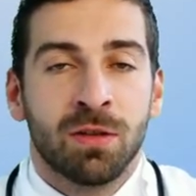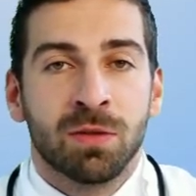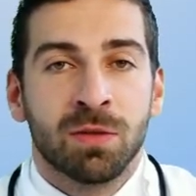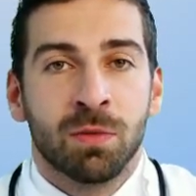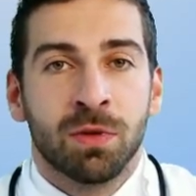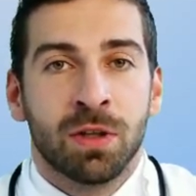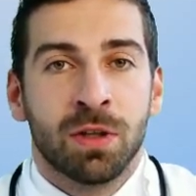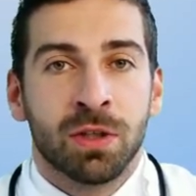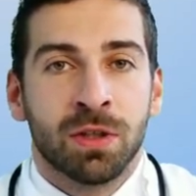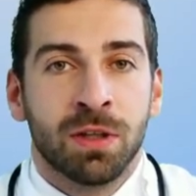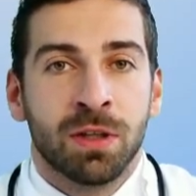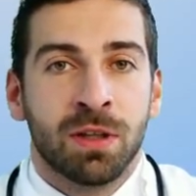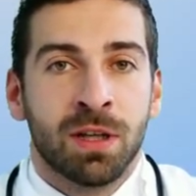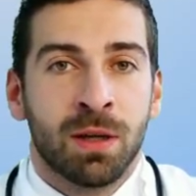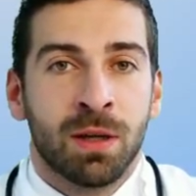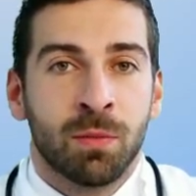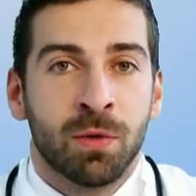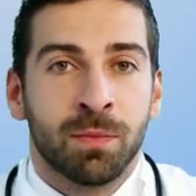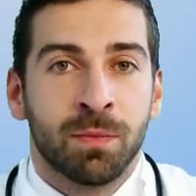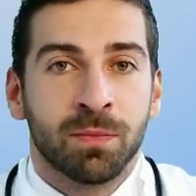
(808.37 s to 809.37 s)
Why
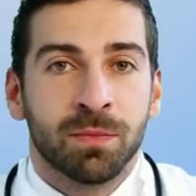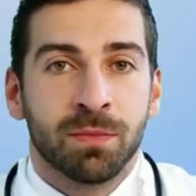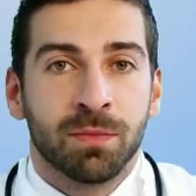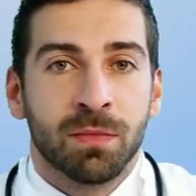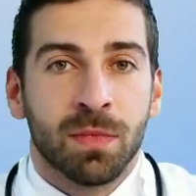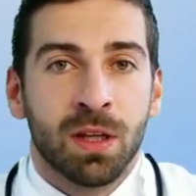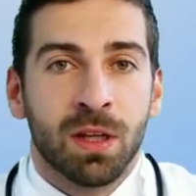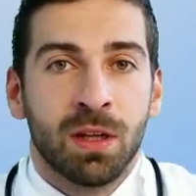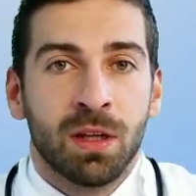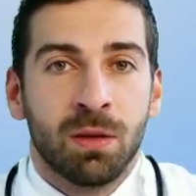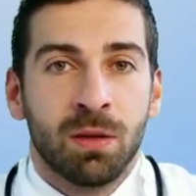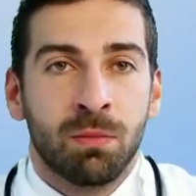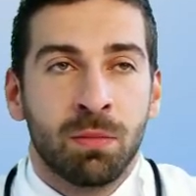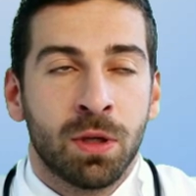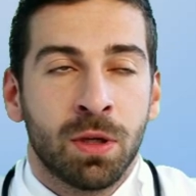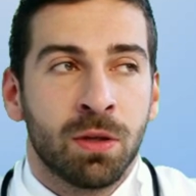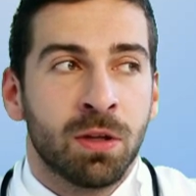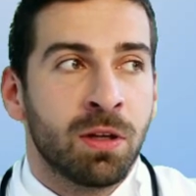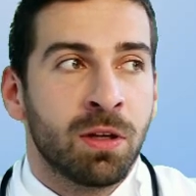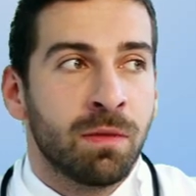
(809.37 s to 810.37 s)
timing matters:
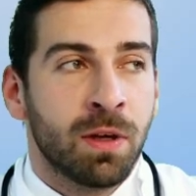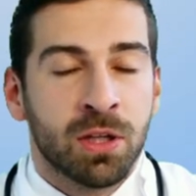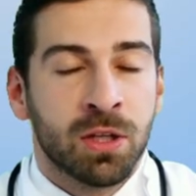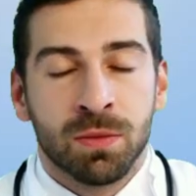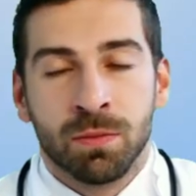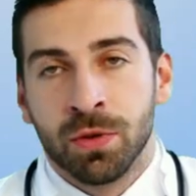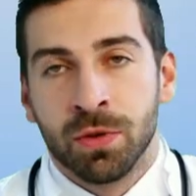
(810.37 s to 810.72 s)
your